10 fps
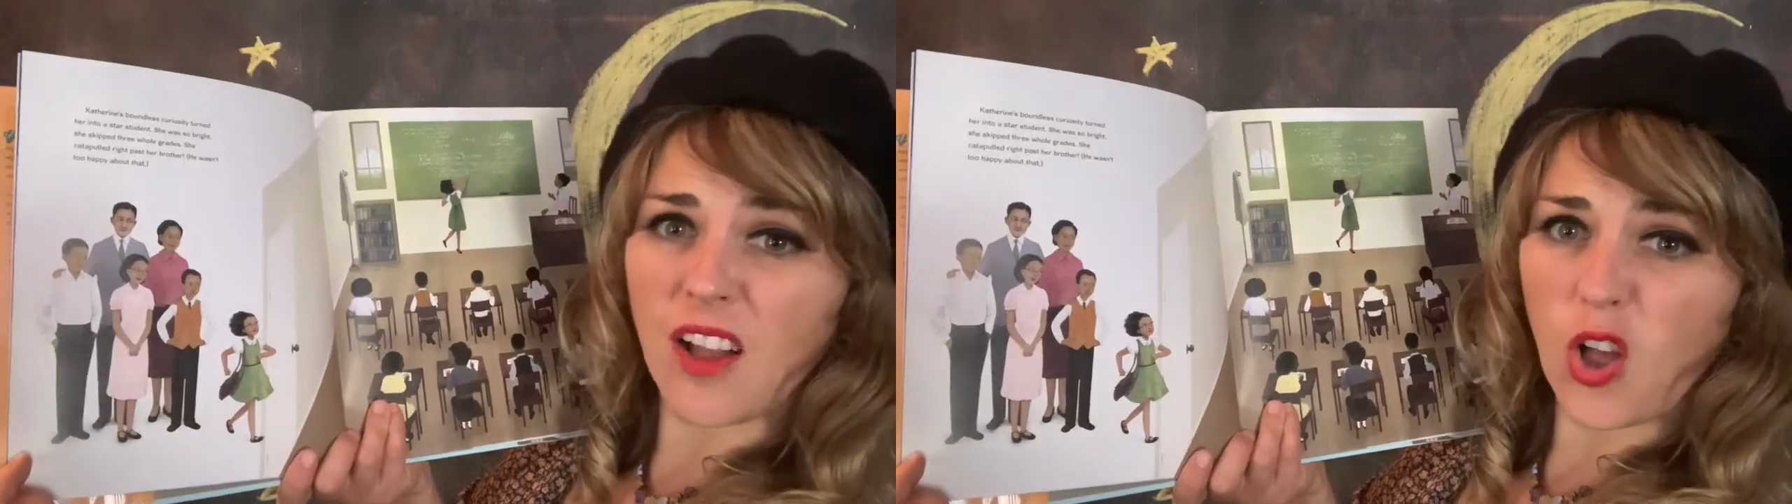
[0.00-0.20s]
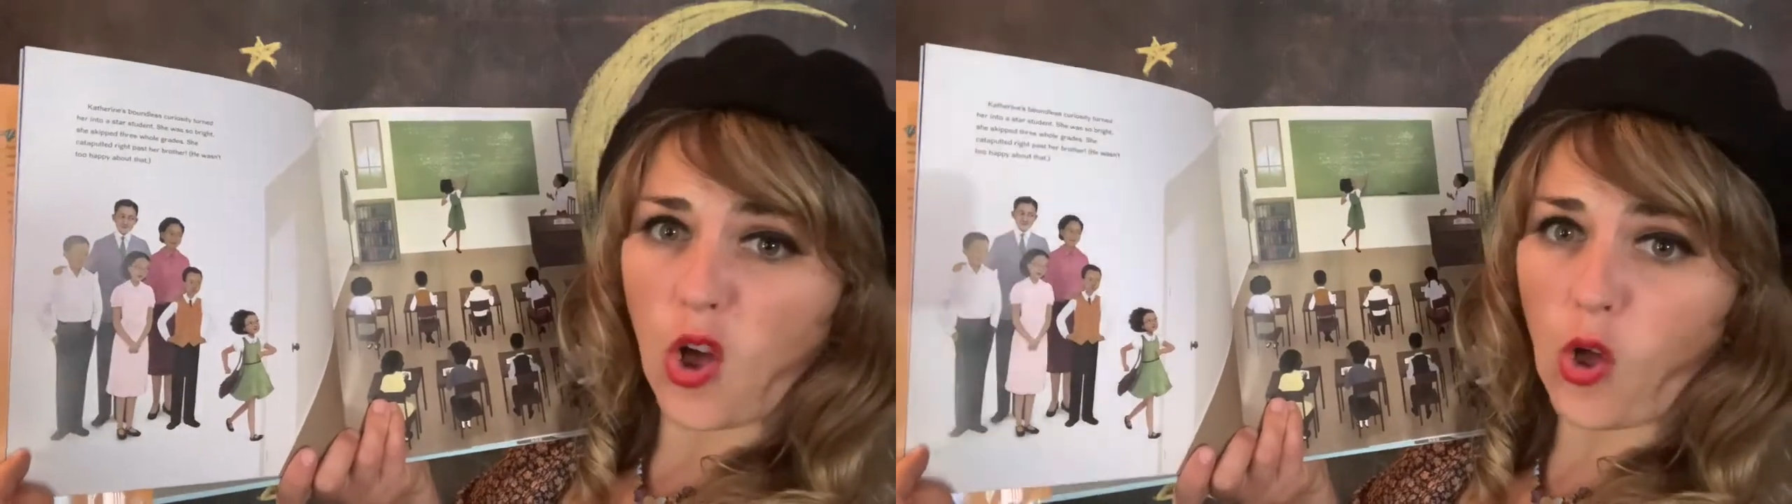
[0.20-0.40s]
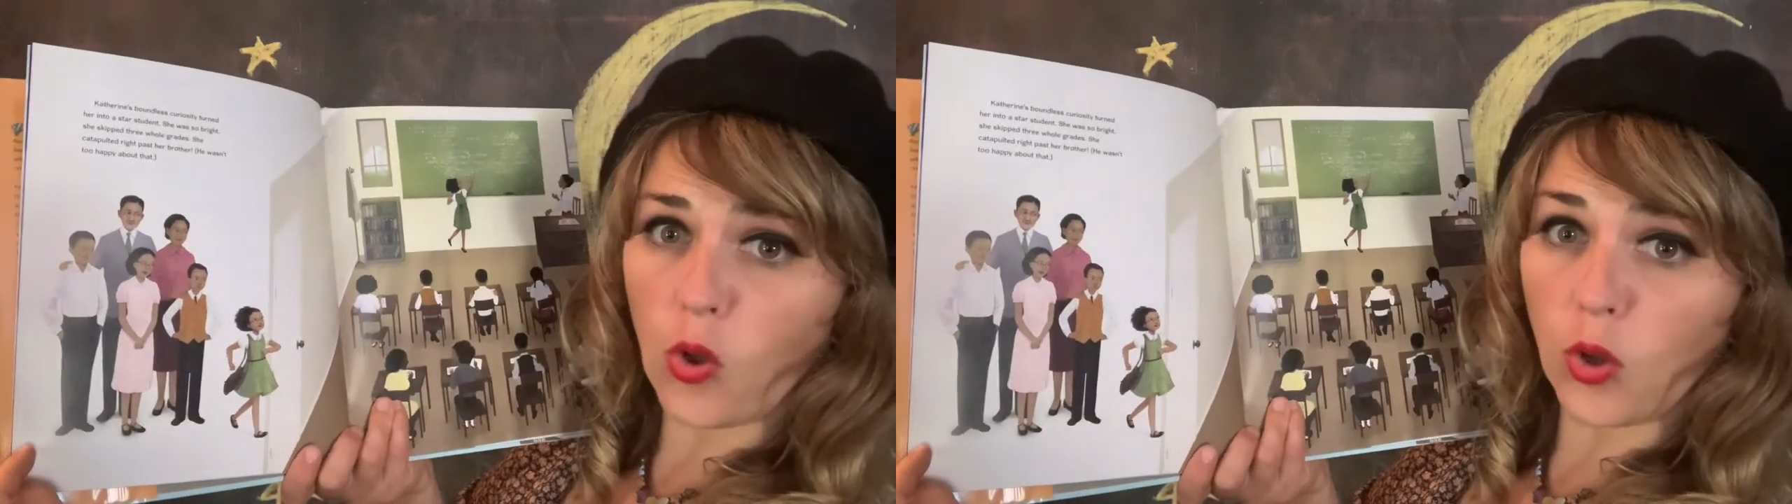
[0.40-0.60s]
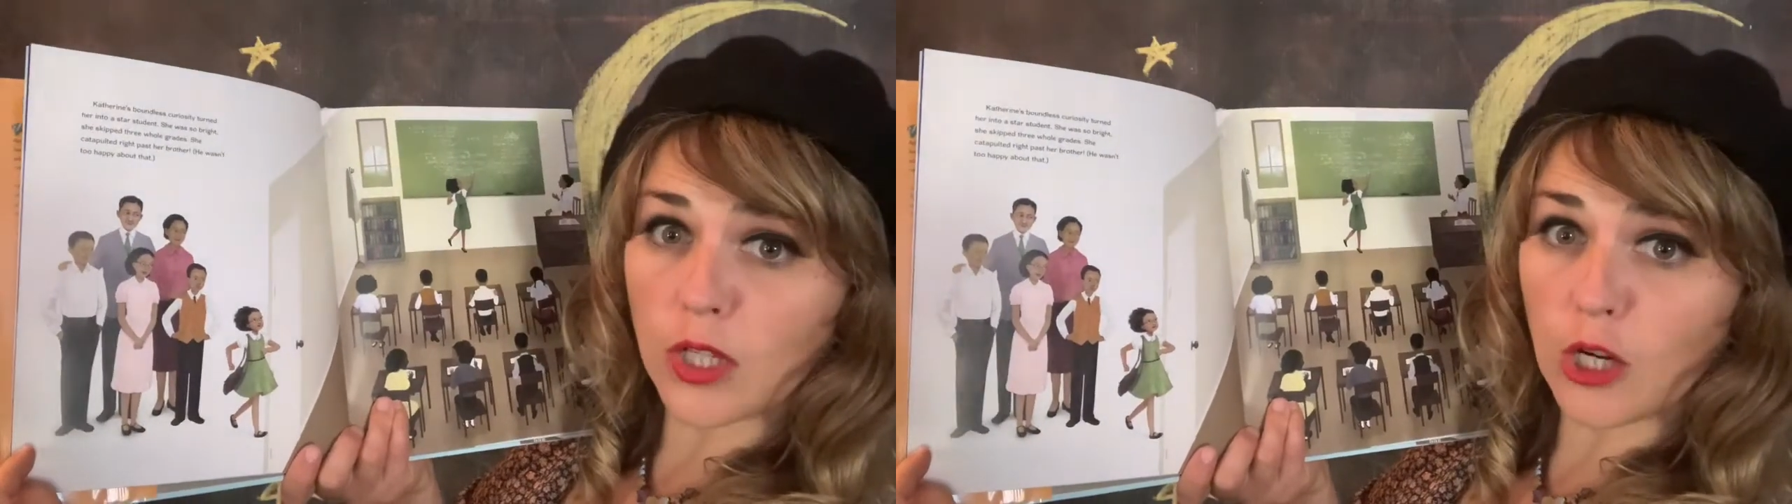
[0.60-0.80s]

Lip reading: whole